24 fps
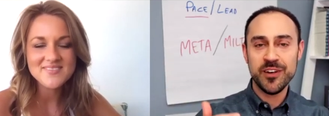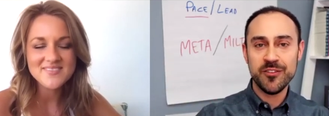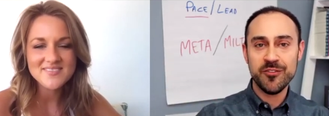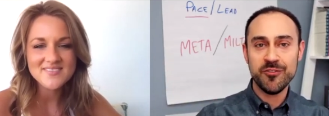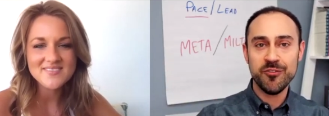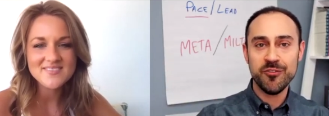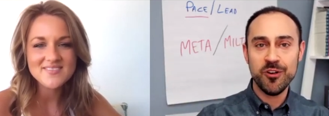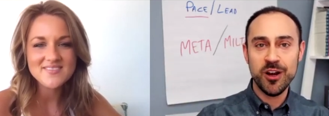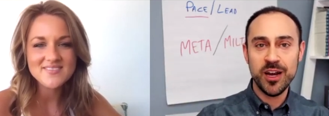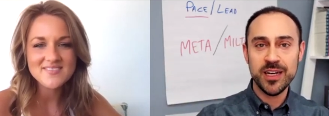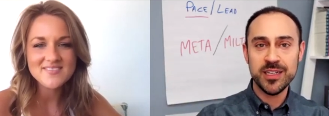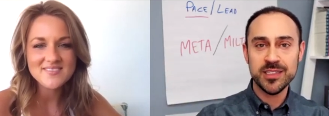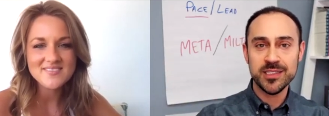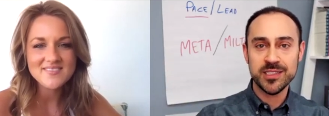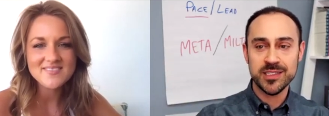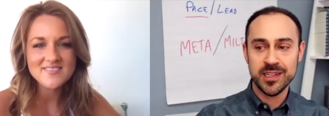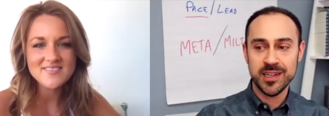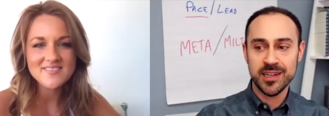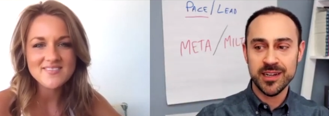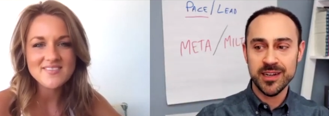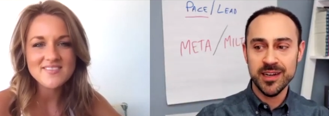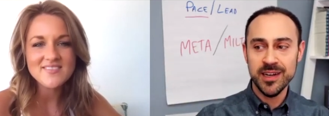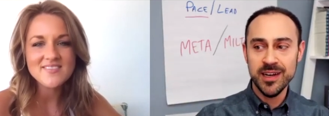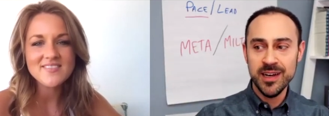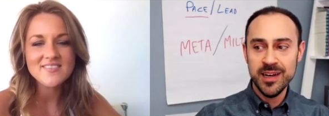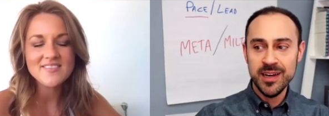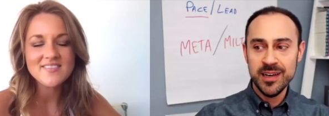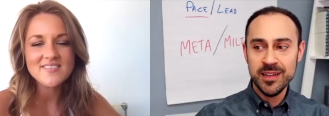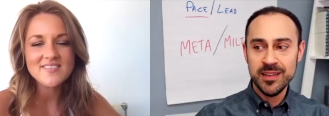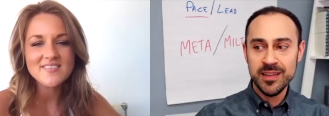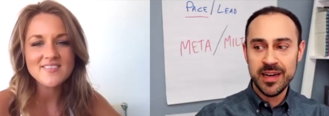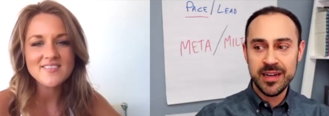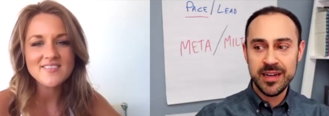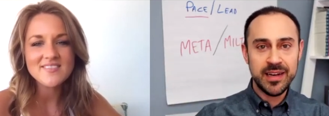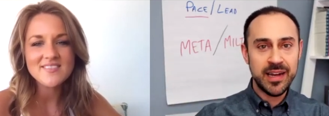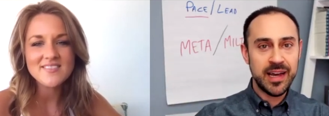Speaker 1: phrasing
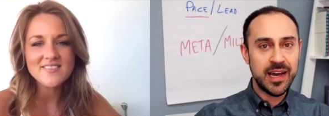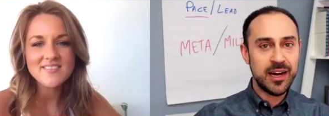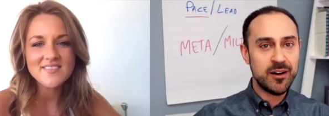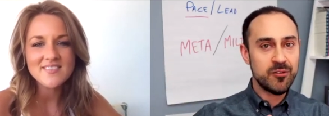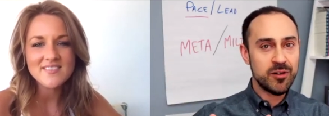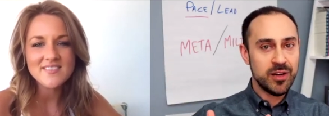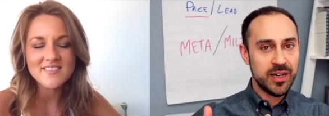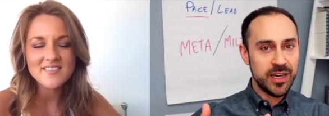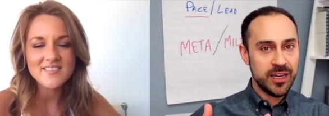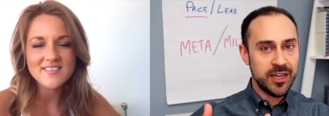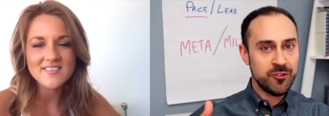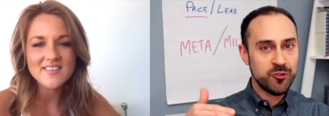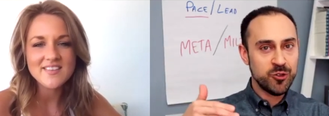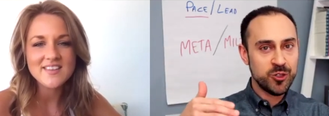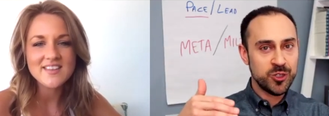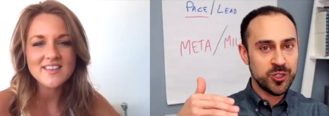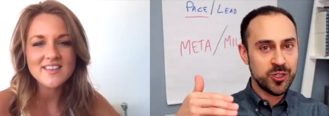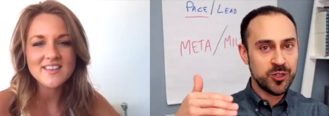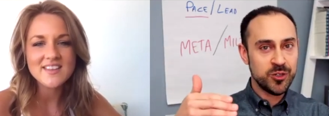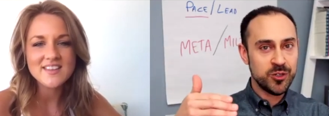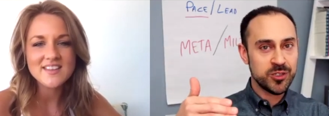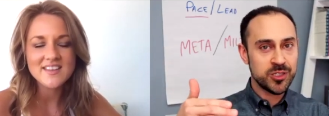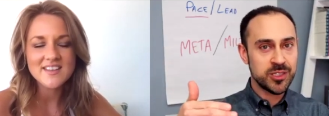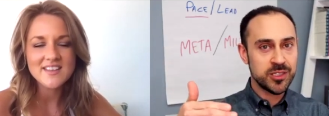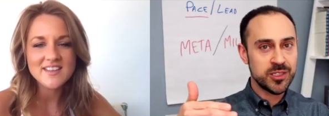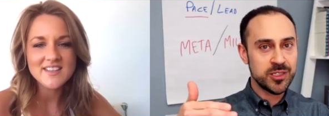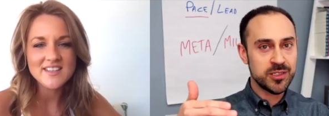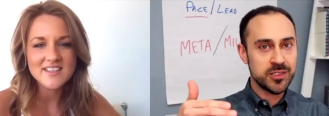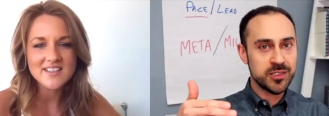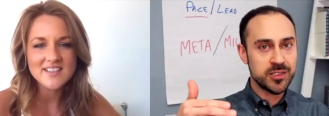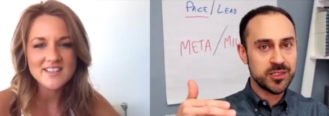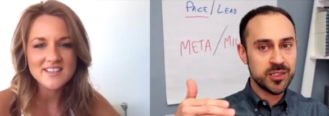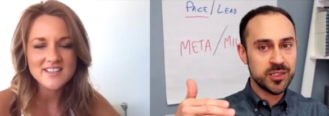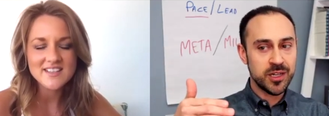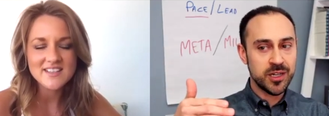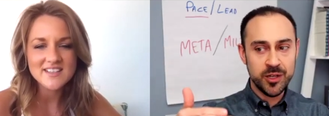that now
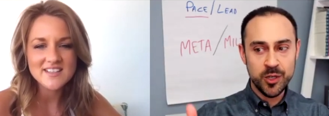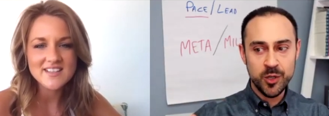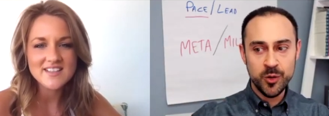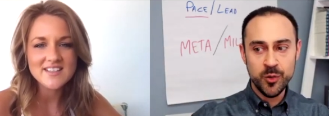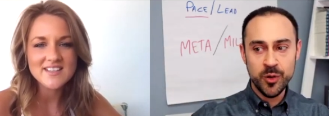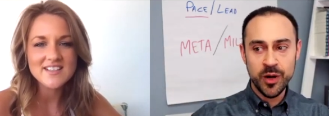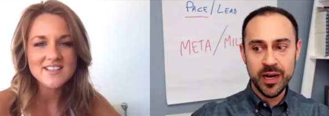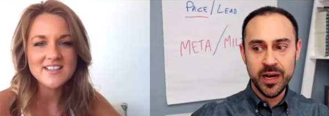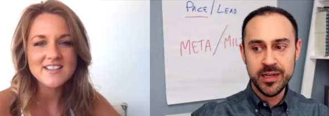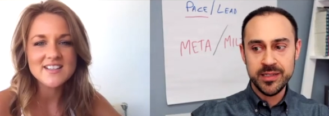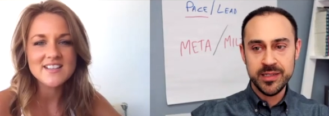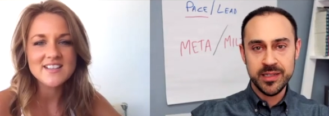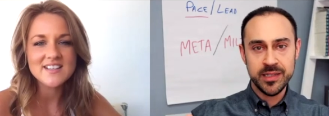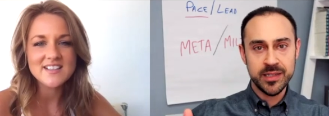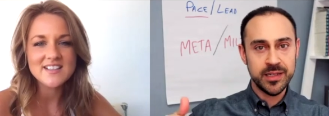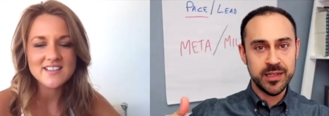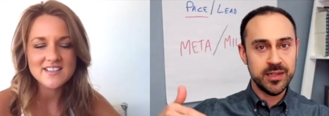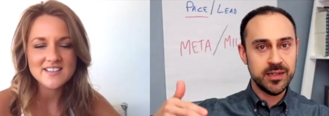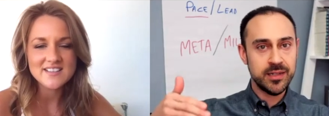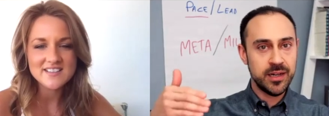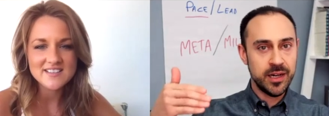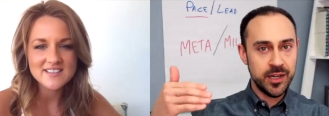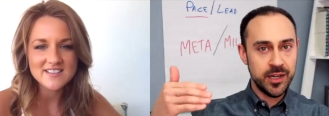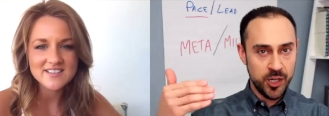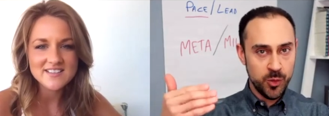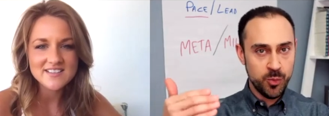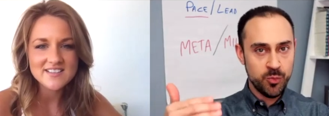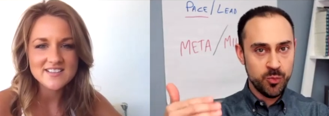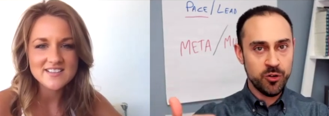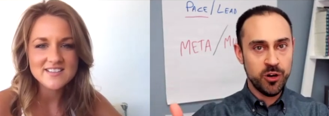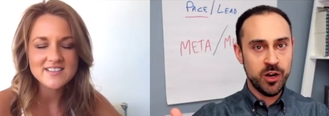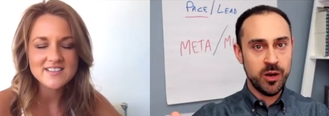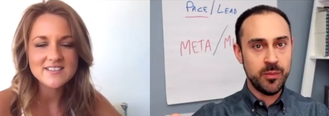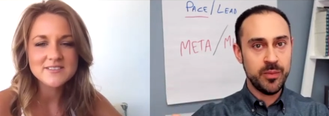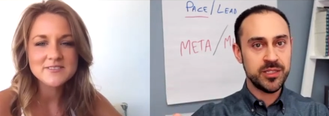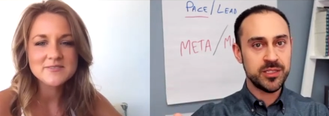introduces a new idea, a new
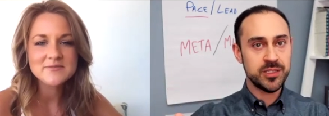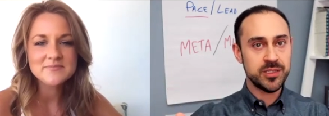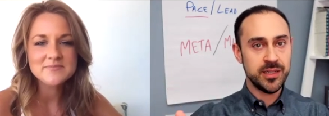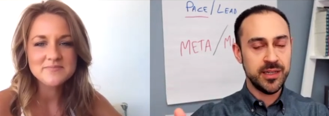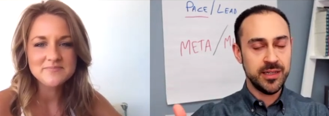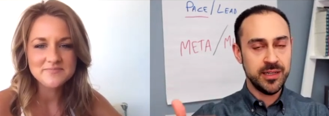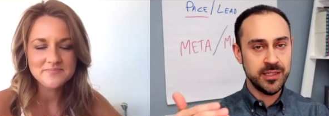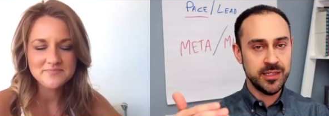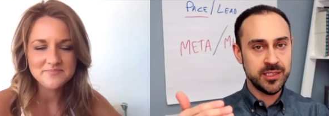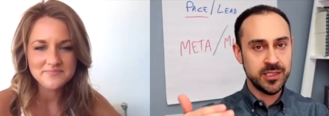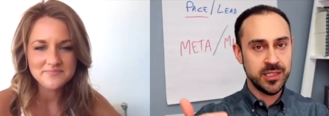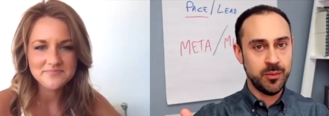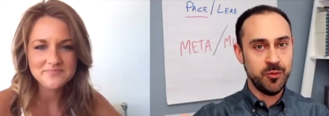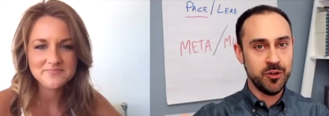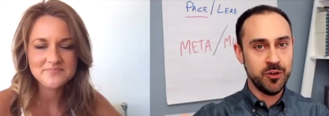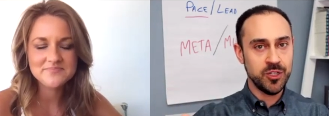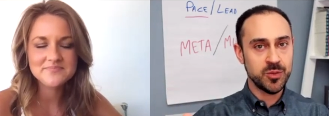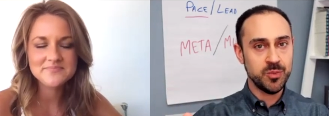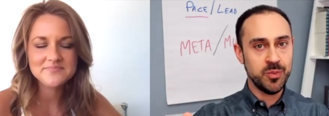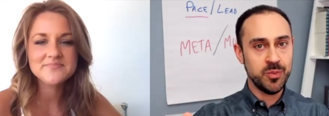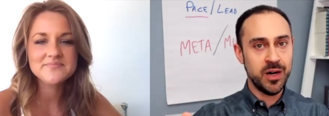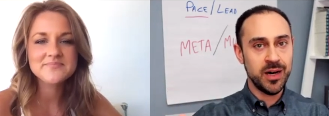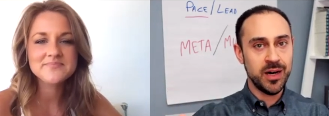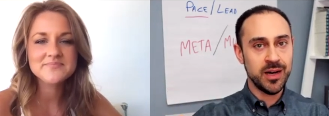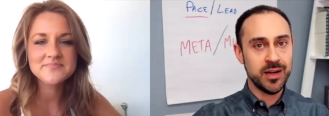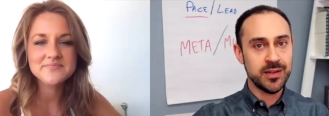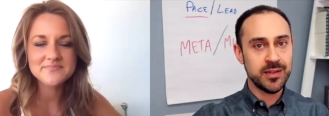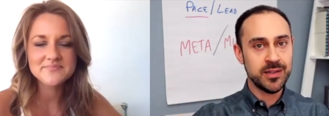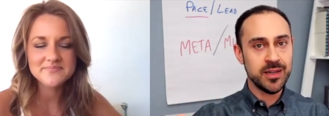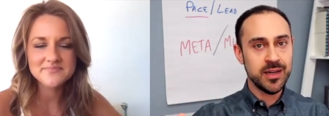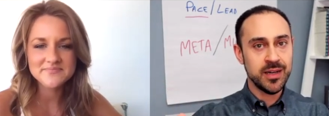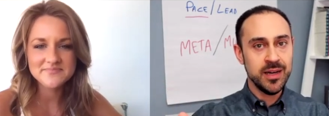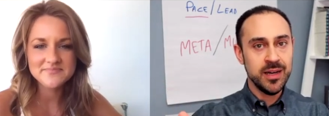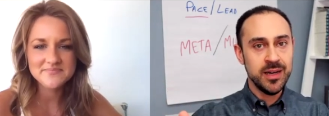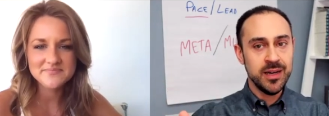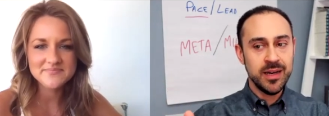premise into someone's mind.
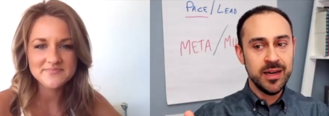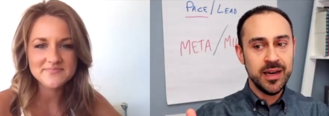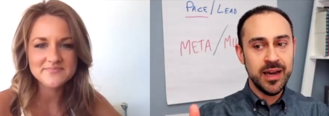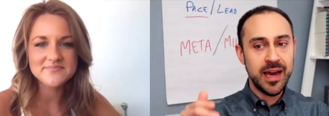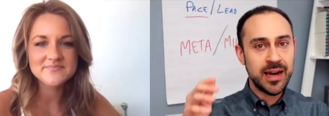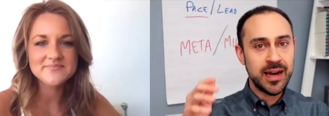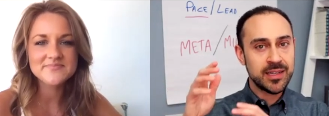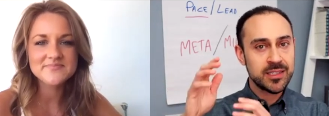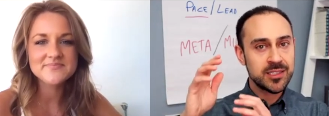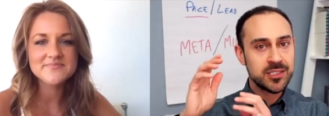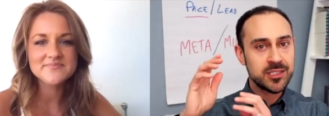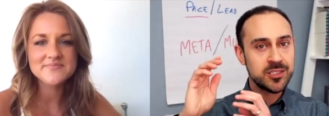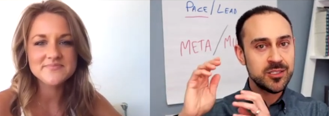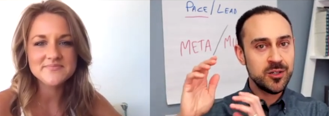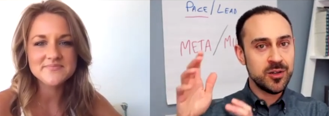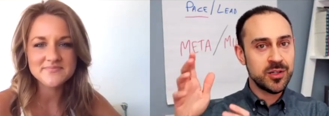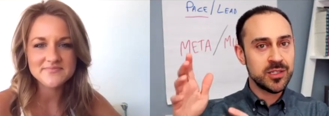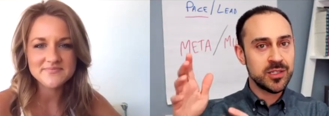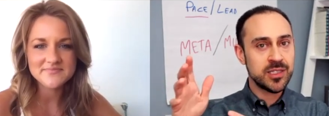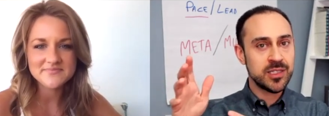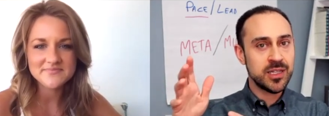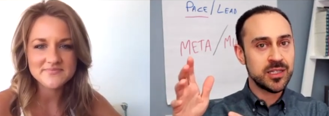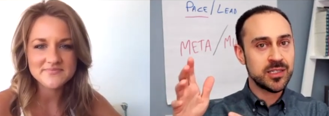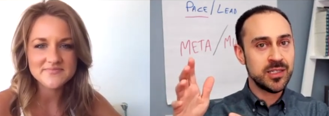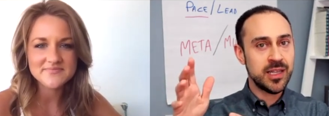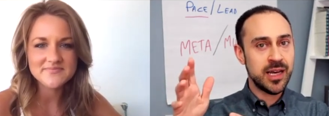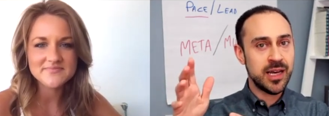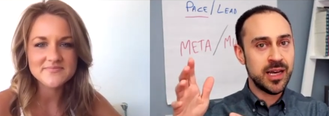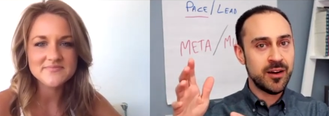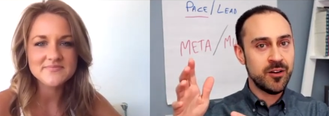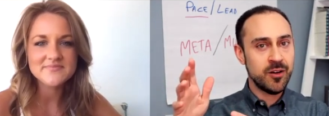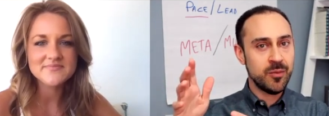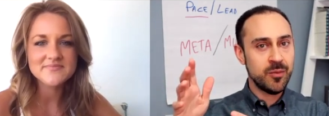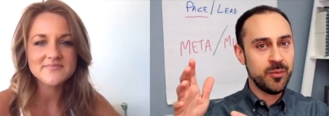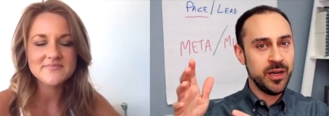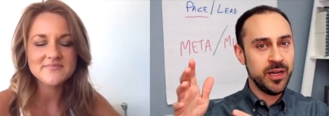And as soon as it's
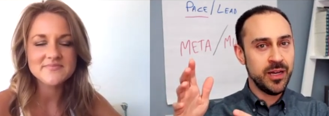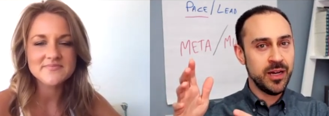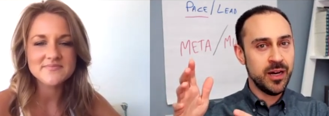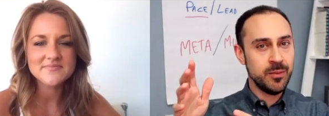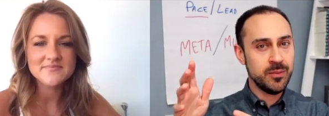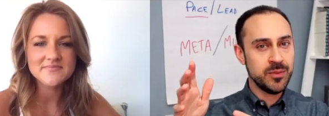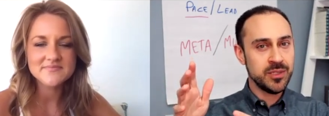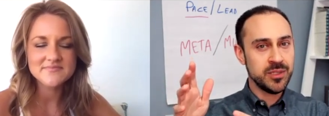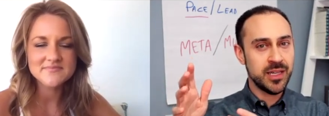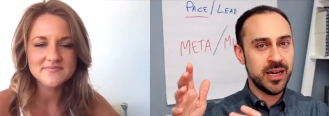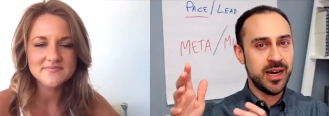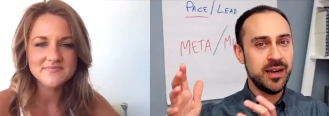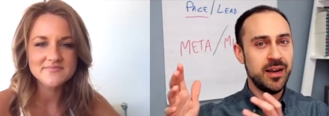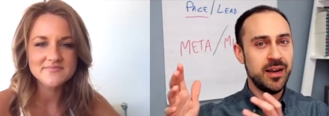there, it becomes that